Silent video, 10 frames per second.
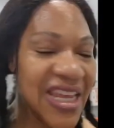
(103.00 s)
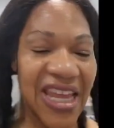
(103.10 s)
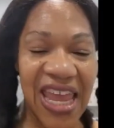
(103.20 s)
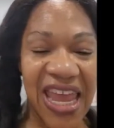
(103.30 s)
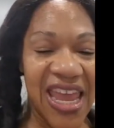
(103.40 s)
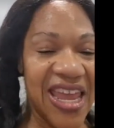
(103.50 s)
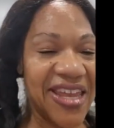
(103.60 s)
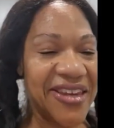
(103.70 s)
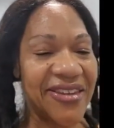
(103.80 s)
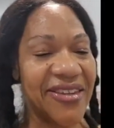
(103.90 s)

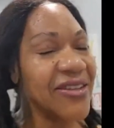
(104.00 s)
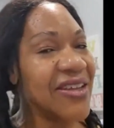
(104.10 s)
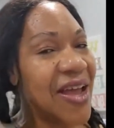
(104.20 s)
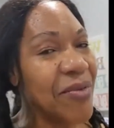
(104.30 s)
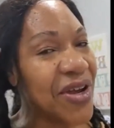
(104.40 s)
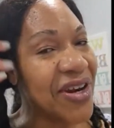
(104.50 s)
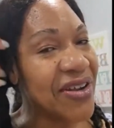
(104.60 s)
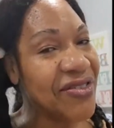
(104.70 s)
And I'm going to